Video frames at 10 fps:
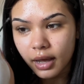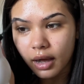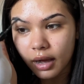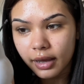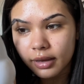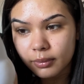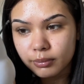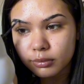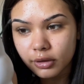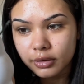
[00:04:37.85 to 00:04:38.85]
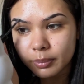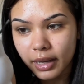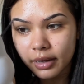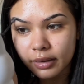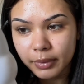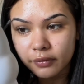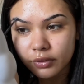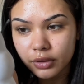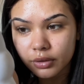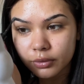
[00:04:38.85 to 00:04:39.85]
I looked back at my
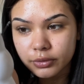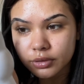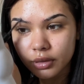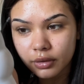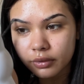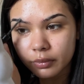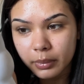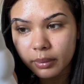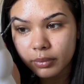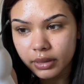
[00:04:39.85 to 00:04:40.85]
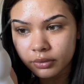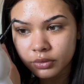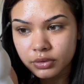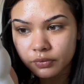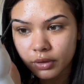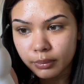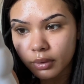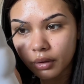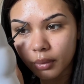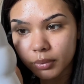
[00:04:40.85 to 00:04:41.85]
videos of my brows from a
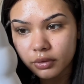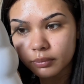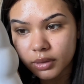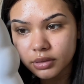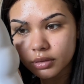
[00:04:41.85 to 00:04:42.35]
couple of months